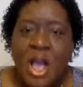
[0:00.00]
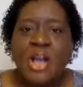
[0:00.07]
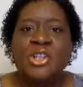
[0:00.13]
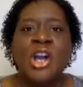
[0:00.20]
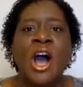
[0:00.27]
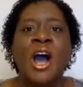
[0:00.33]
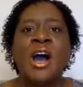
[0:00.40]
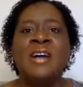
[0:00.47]

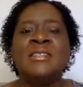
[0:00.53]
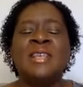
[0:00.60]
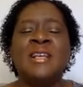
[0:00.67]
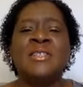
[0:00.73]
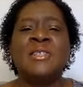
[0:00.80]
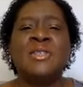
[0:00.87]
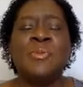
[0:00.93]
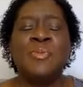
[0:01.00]
Cause
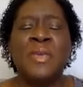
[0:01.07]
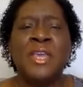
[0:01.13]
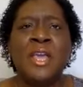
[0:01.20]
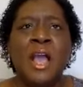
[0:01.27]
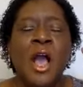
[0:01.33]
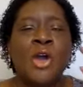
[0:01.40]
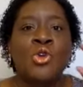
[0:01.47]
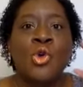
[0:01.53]
us to be
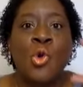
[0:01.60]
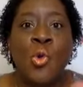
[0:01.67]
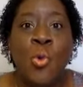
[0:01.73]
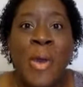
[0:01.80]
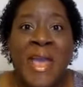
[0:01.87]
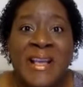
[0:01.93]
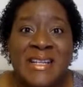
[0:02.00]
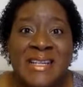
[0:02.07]

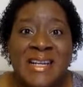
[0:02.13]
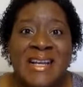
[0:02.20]
quick